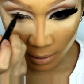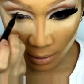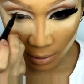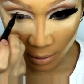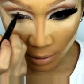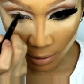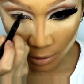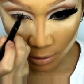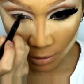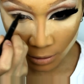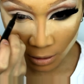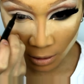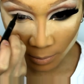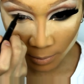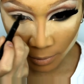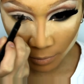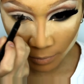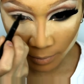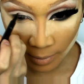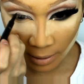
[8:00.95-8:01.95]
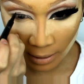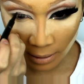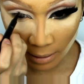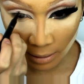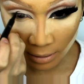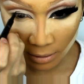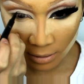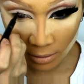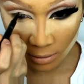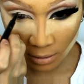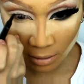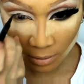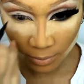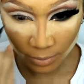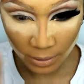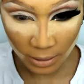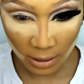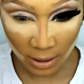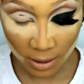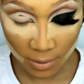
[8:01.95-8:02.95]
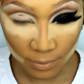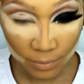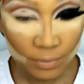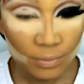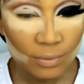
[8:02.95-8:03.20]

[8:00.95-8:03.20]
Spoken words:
the top of my liner is going to be at.